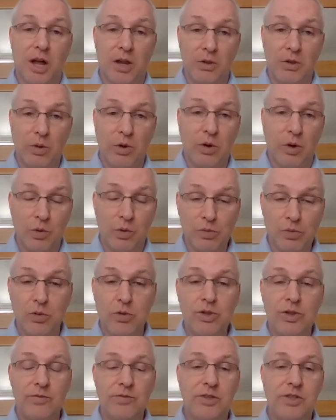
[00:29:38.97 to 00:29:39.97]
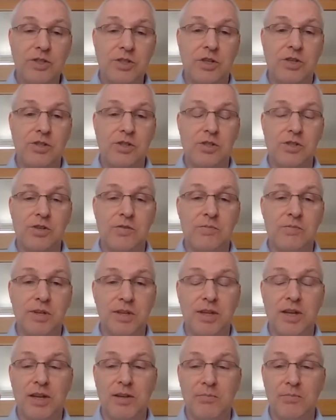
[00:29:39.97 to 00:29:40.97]
a whole load of discussions have
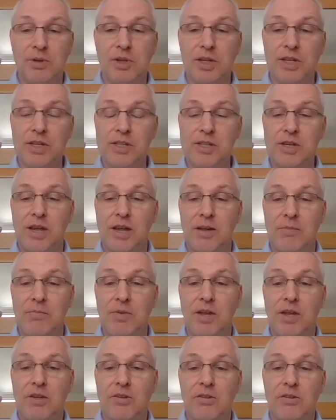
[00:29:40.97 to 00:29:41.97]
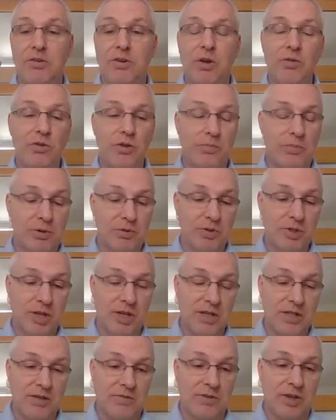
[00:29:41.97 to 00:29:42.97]
been taking place throughout the
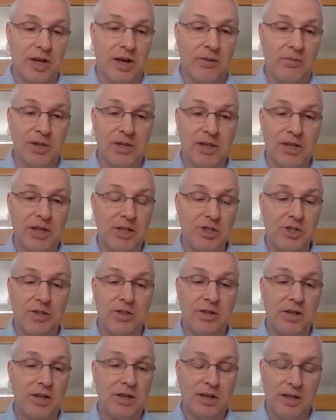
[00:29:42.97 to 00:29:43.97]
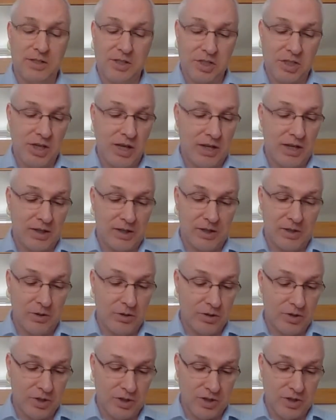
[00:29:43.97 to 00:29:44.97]
process of the application, and certainly
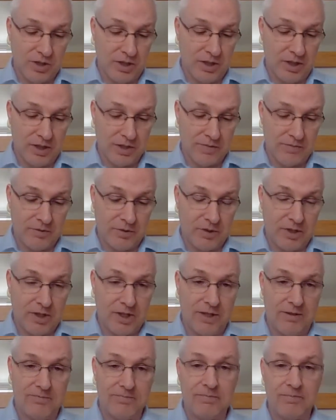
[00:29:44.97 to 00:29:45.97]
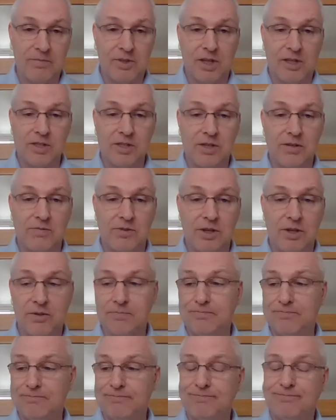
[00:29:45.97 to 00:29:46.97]
not just in the last fortnight. Thanks, Convener.